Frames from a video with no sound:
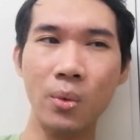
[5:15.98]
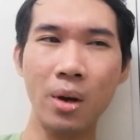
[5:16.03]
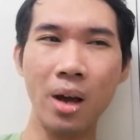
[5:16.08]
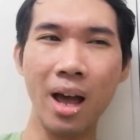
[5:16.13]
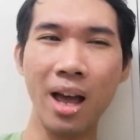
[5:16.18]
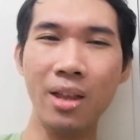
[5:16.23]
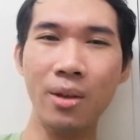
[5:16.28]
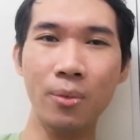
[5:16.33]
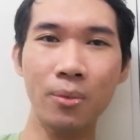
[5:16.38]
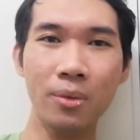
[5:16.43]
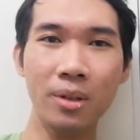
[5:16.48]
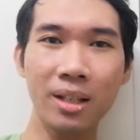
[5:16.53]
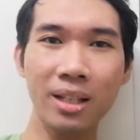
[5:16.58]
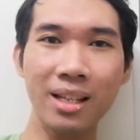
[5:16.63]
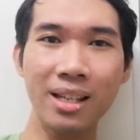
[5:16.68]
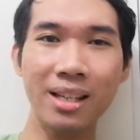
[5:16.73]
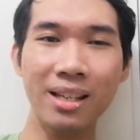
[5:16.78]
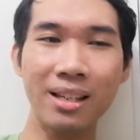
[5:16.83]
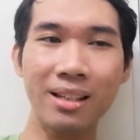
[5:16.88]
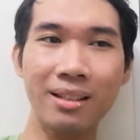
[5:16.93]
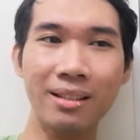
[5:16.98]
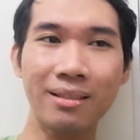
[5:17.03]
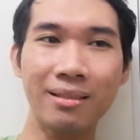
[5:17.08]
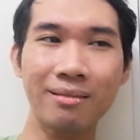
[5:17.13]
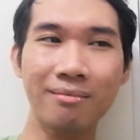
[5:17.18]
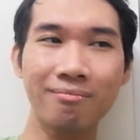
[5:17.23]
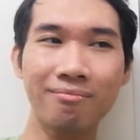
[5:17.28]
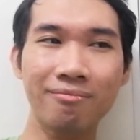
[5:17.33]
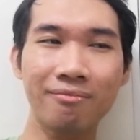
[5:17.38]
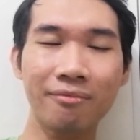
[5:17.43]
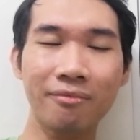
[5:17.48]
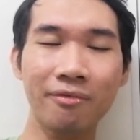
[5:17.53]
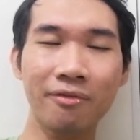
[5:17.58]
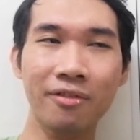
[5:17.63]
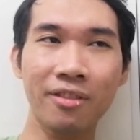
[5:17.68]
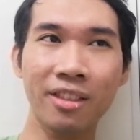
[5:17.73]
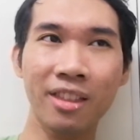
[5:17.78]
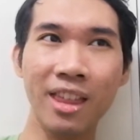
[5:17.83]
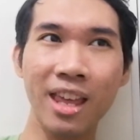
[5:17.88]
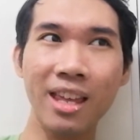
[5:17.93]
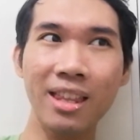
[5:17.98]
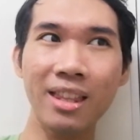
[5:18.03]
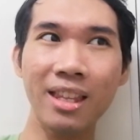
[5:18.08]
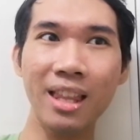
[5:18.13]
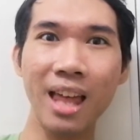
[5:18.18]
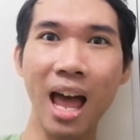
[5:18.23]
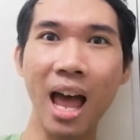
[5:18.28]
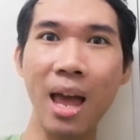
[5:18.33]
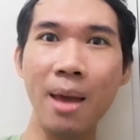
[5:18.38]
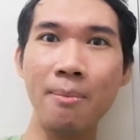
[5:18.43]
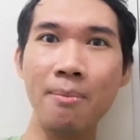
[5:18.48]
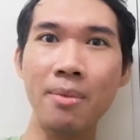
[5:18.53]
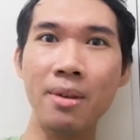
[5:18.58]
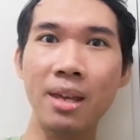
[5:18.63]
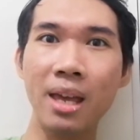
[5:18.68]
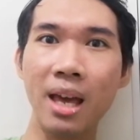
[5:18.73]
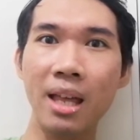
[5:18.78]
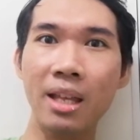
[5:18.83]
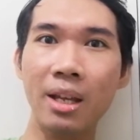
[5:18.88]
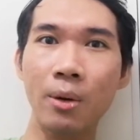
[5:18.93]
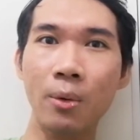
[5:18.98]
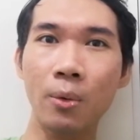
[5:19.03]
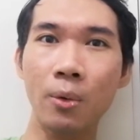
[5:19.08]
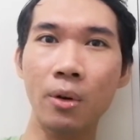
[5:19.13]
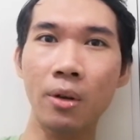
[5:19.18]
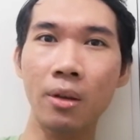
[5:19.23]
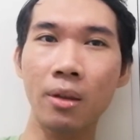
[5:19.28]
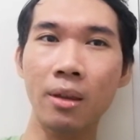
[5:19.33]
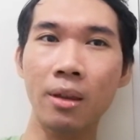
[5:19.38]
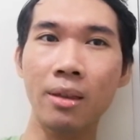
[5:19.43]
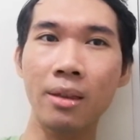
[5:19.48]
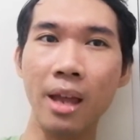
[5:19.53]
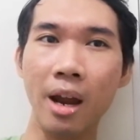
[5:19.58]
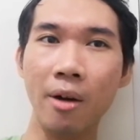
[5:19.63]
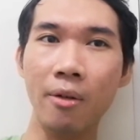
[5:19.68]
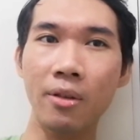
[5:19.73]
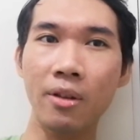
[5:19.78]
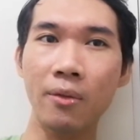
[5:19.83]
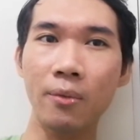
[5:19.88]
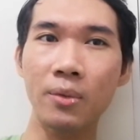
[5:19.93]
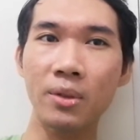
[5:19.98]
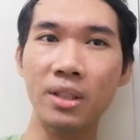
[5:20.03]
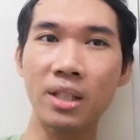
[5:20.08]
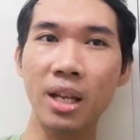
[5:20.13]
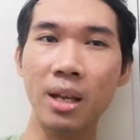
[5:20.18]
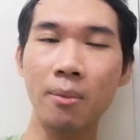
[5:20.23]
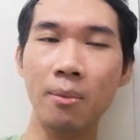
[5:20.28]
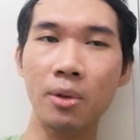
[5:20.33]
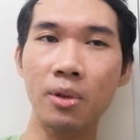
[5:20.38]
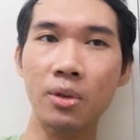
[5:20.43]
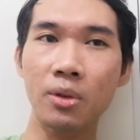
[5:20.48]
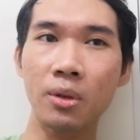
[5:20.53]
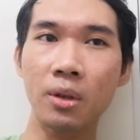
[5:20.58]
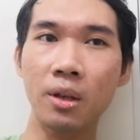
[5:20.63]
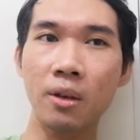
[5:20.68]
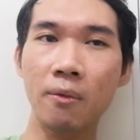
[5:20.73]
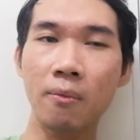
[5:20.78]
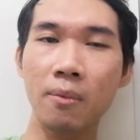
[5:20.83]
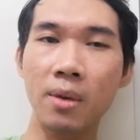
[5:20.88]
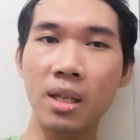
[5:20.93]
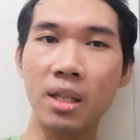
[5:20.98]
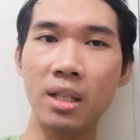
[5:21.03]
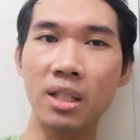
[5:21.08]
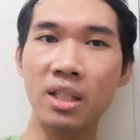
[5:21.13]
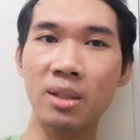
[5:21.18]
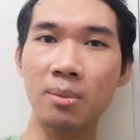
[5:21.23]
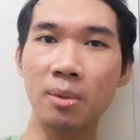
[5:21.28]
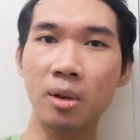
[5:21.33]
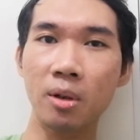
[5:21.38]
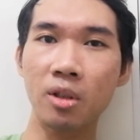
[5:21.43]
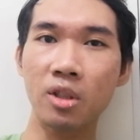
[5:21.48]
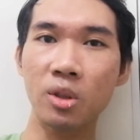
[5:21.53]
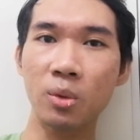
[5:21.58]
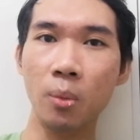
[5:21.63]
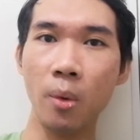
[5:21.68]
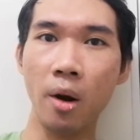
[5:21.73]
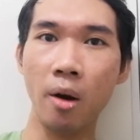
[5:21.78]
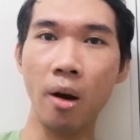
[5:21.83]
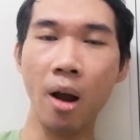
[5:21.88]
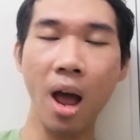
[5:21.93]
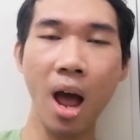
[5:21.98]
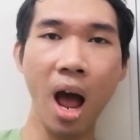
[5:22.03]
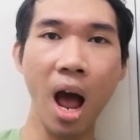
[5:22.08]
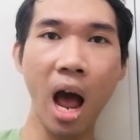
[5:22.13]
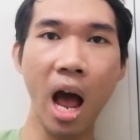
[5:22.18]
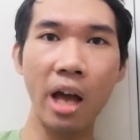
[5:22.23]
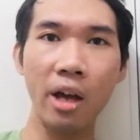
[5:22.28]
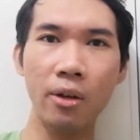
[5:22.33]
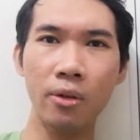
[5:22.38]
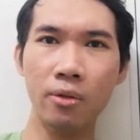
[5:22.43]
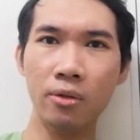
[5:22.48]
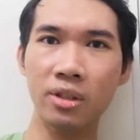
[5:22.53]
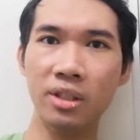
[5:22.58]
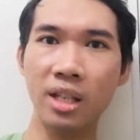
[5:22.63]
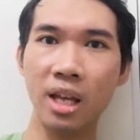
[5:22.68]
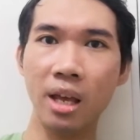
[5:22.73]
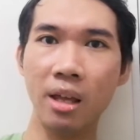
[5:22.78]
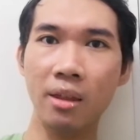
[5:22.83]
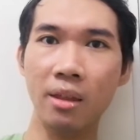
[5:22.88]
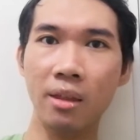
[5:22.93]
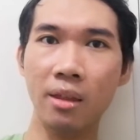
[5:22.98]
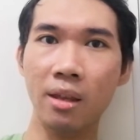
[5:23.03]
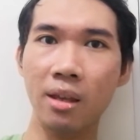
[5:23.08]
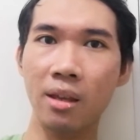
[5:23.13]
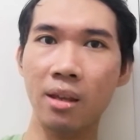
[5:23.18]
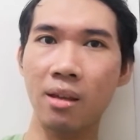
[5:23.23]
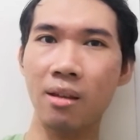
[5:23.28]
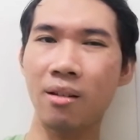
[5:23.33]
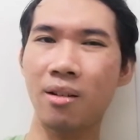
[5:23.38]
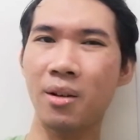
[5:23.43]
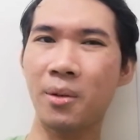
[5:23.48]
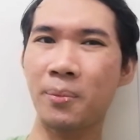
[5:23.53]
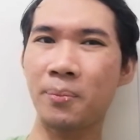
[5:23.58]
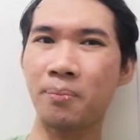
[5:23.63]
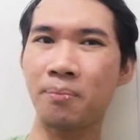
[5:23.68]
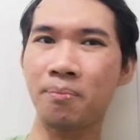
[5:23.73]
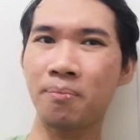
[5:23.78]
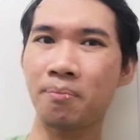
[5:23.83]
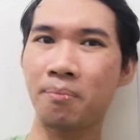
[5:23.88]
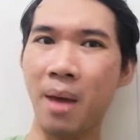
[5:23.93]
I don't really think that I'm getting where the narrative was able to give me an experience where I understand the um,